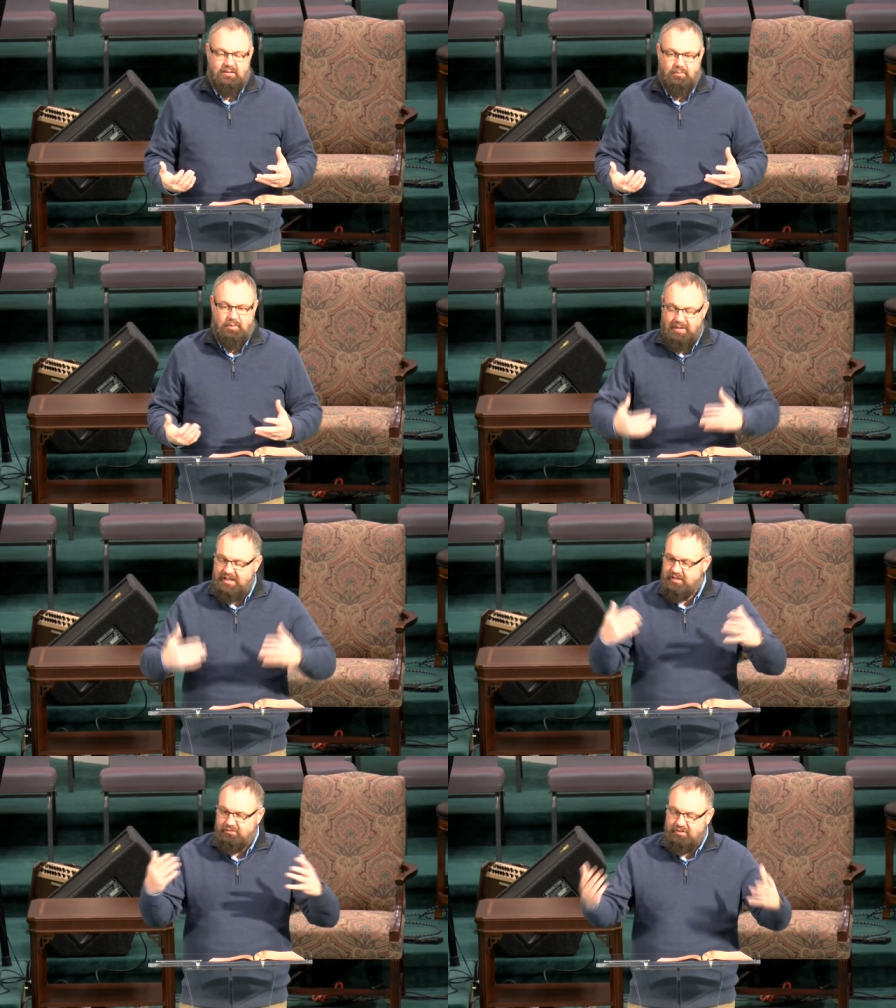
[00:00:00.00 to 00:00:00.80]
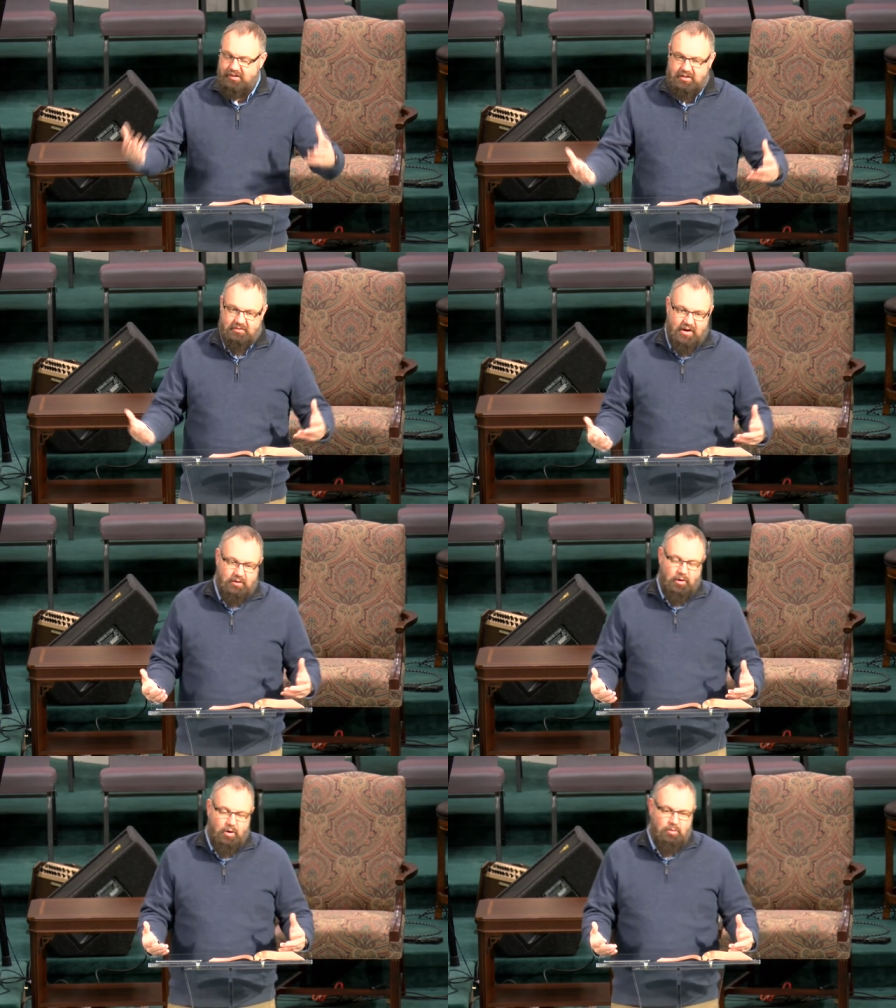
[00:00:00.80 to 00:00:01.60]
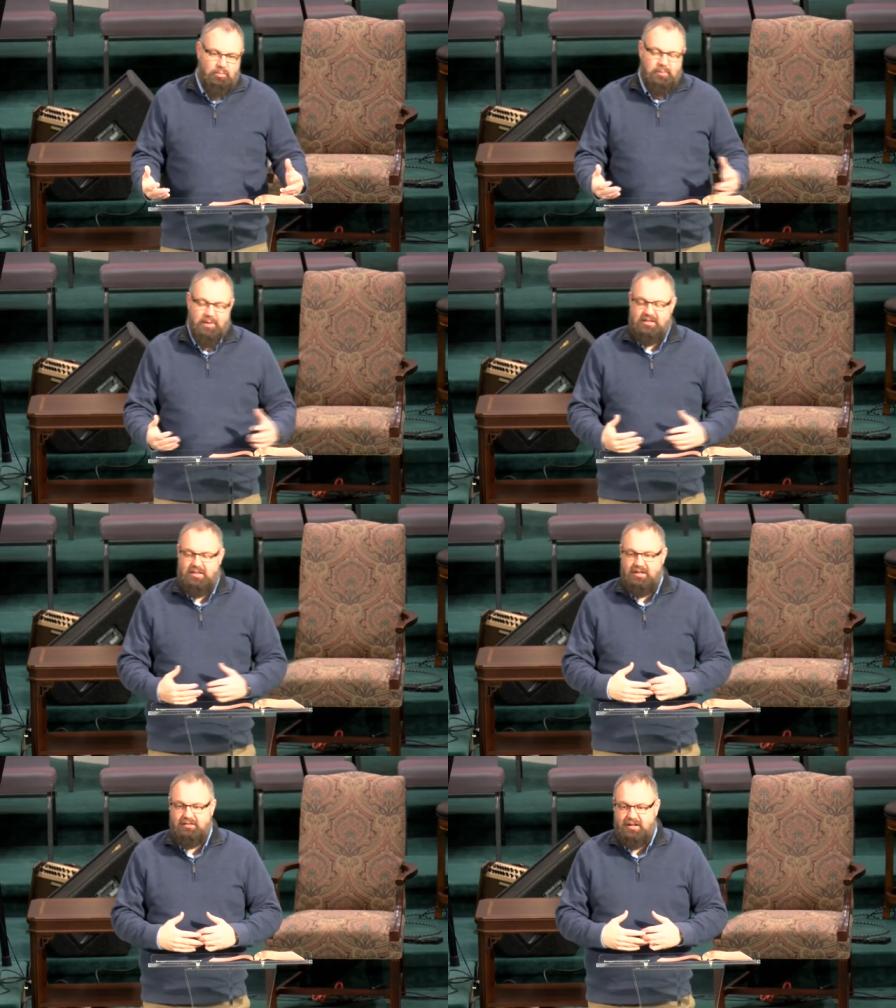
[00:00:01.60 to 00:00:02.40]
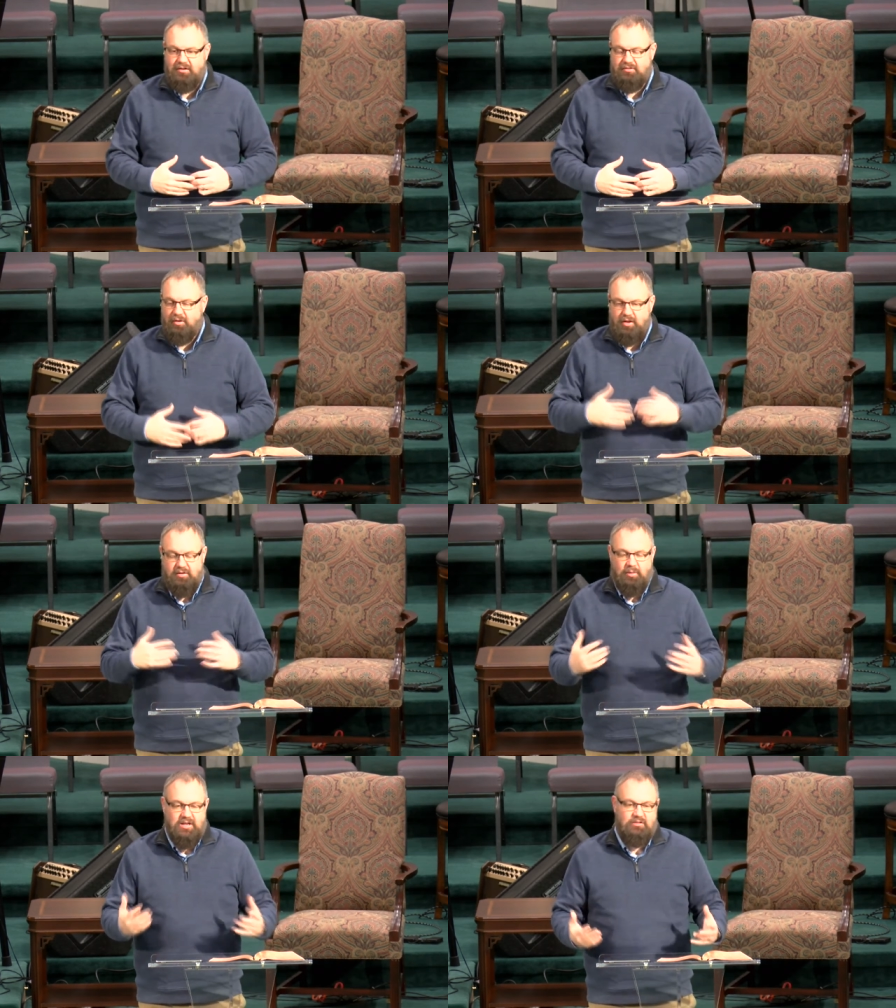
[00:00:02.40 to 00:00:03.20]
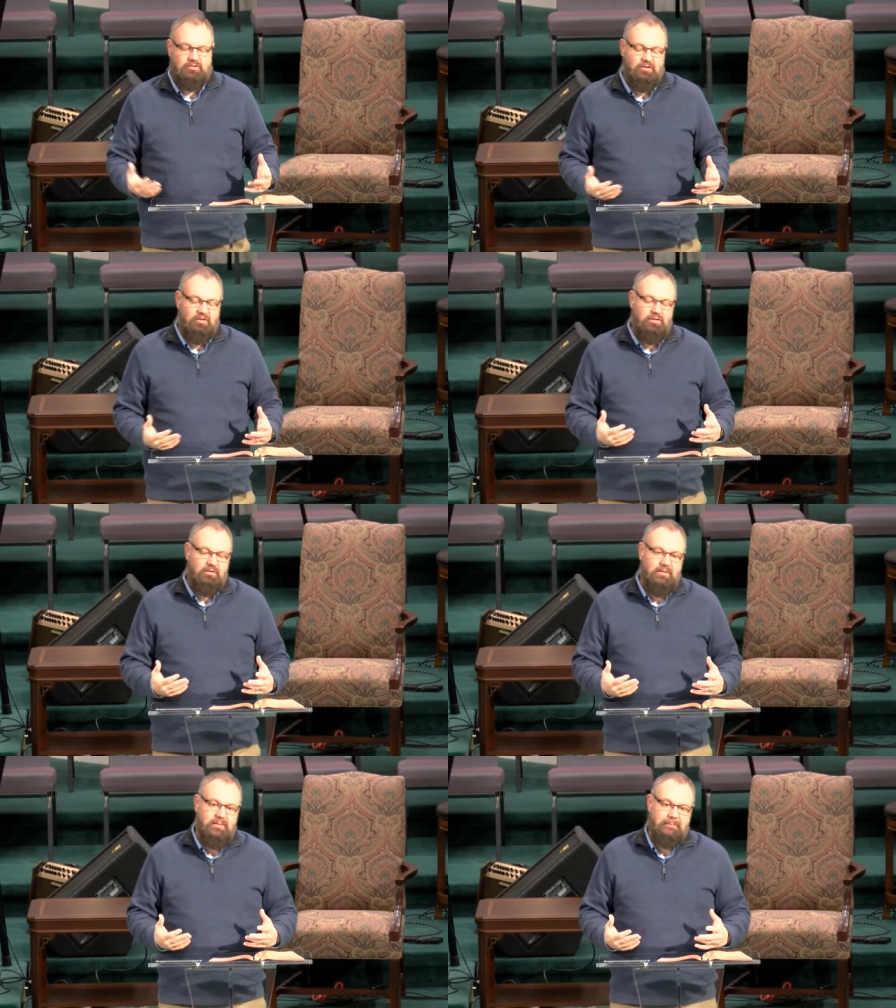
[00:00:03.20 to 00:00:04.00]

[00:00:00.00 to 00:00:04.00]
We may get to the end of our rope, we may think there's no other way to turn,